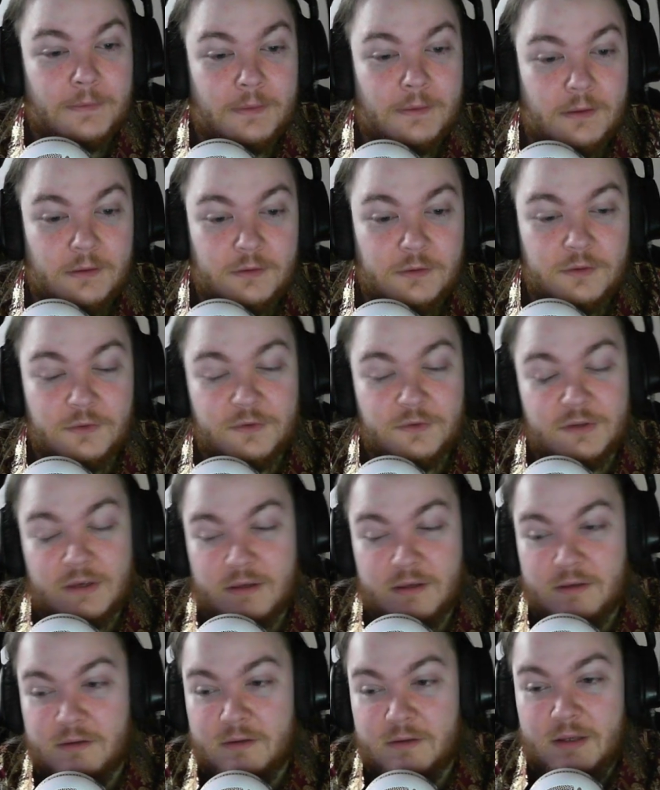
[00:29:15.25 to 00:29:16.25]

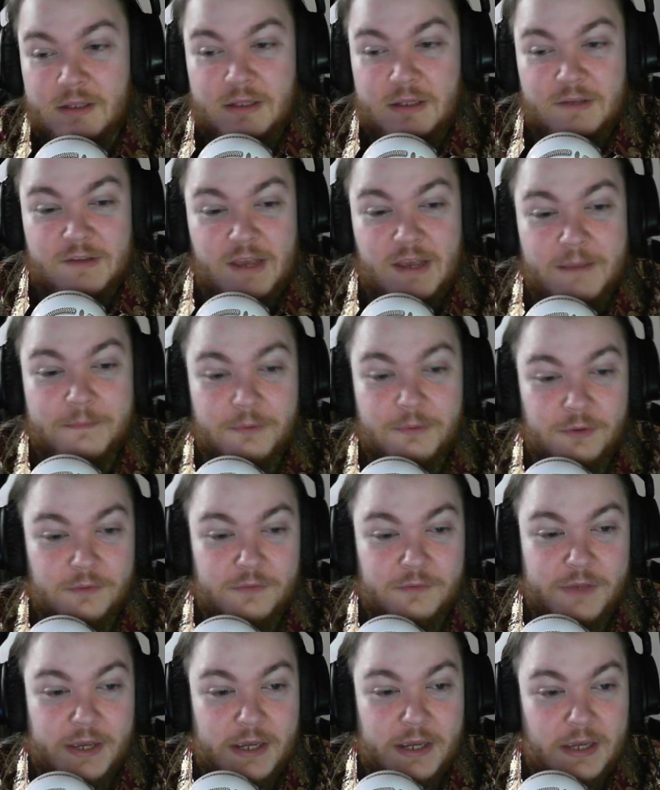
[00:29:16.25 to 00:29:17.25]
using an example
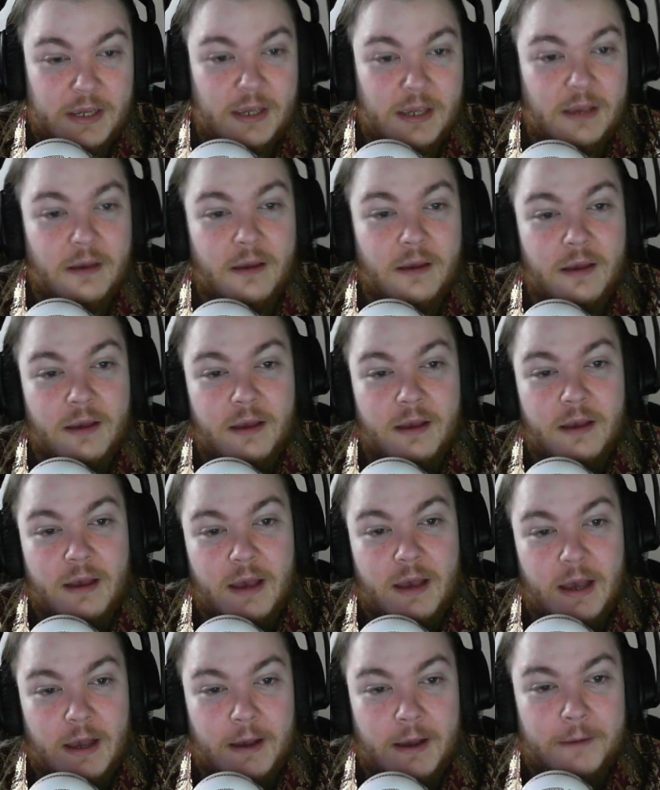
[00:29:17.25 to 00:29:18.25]
of like,
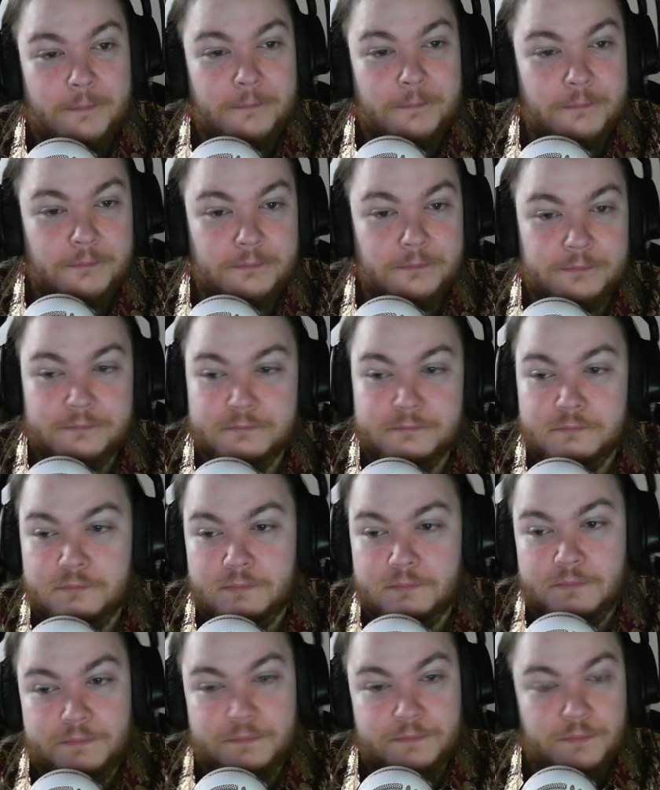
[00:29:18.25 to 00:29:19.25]
you
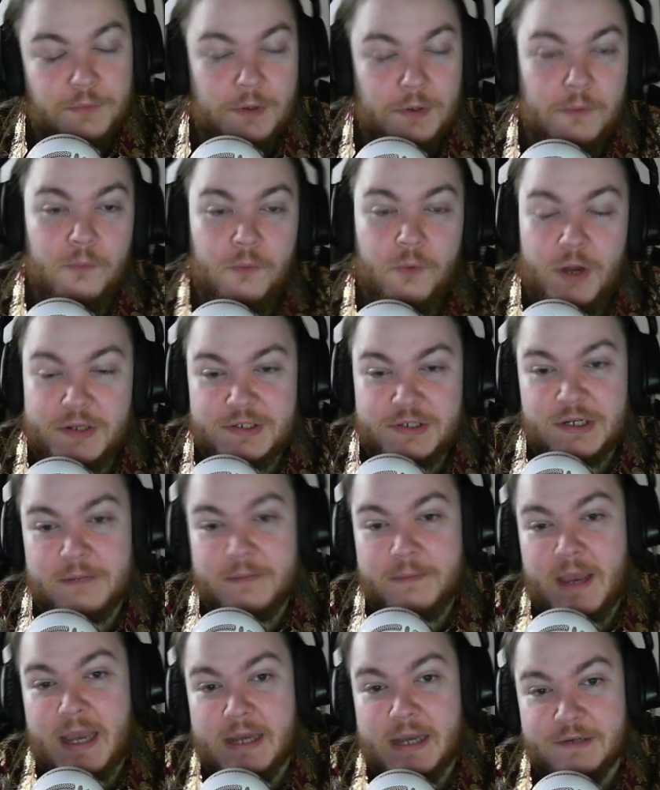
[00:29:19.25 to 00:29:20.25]
know, watching
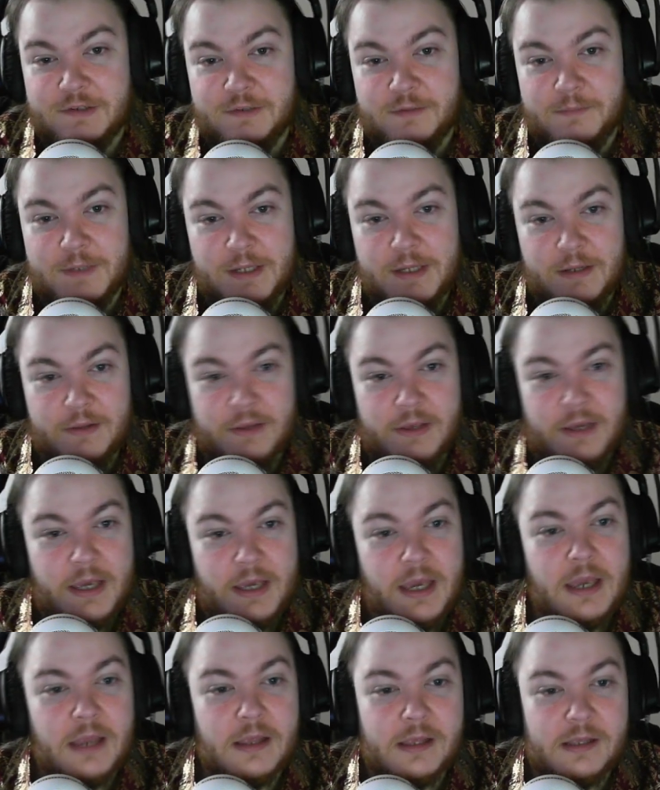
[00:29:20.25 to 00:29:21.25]
MASH and being like,
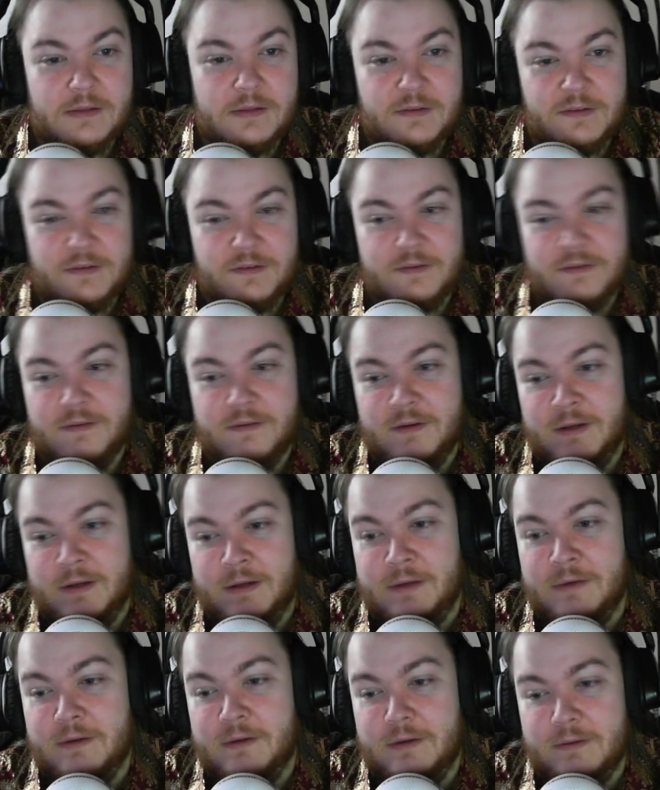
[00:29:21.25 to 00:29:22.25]
hey, that's, you know,